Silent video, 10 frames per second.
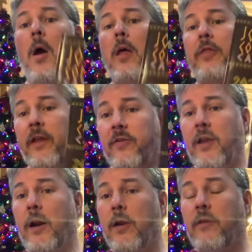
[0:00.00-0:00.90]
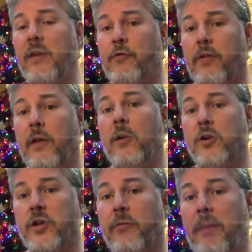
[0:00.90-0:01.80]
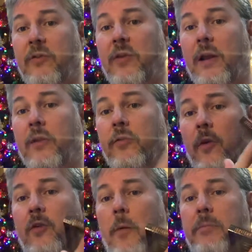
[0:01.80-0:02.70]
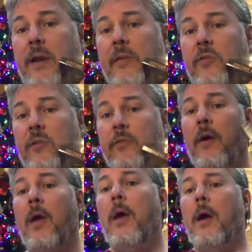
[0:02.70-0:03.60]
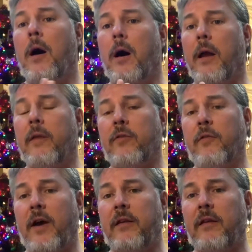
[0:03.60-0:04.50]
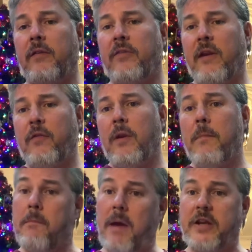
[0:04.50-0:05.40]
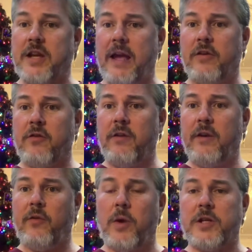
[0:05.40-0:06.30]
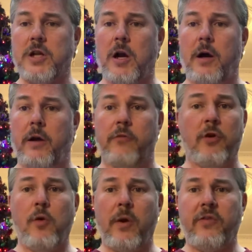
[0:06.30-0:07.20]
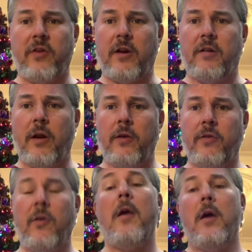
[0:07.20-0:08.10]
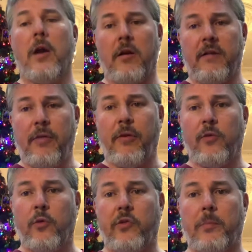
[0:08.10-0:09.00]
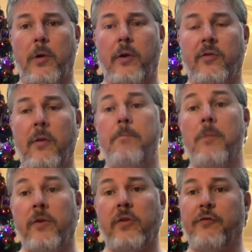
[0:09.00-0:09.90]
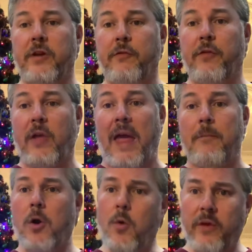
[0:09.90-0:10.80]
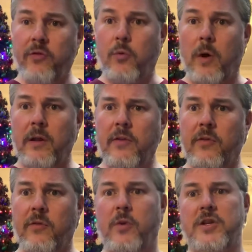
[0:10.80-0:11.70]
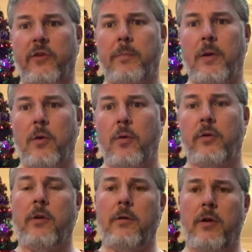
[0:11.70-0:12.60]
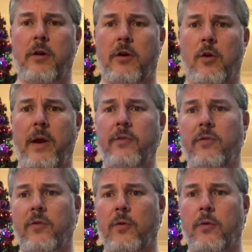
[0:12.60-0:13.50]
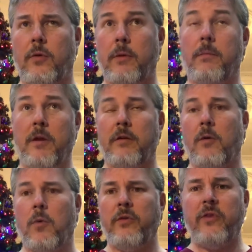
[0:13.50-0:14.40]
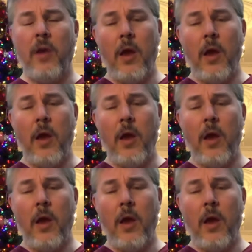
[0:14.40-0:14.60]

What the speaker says: This includes everything, not just bestsellers, so it's comprehensive. It's divided into 7 major categories, which are RuneQuest scenarios, Glorantha sourcebooks, stuff written for the game Quest Worlds, which used to be called Hero Quest or Hero Wars.